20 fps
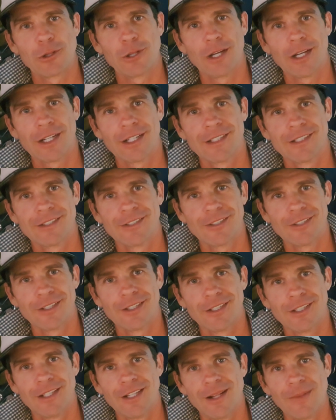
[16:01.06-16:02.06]
like. Right?
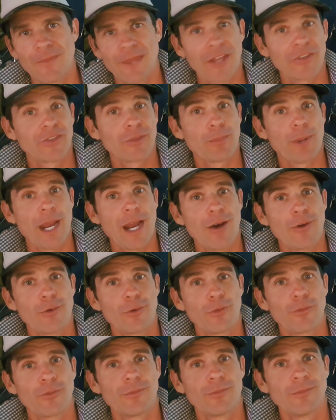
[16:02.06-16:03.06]
That's the power
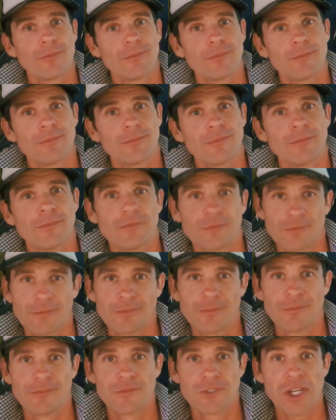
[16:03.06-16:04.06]
of
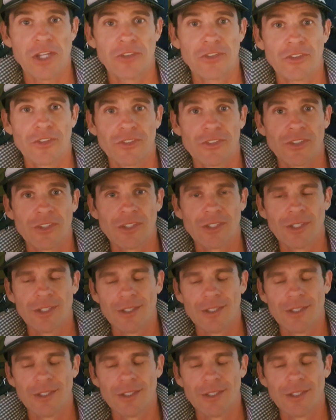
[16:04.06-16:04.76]
Jesus.